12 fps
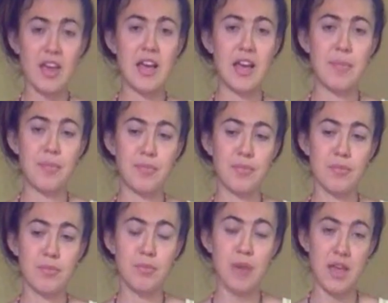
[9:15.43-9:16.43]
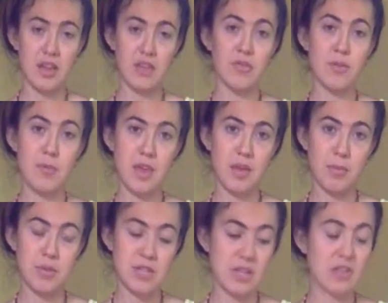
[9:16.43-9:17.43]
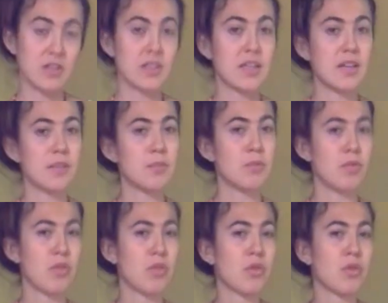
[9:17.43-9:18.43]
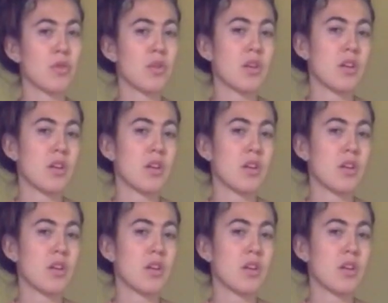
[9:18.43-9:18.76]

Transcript: But for me particularly, moving through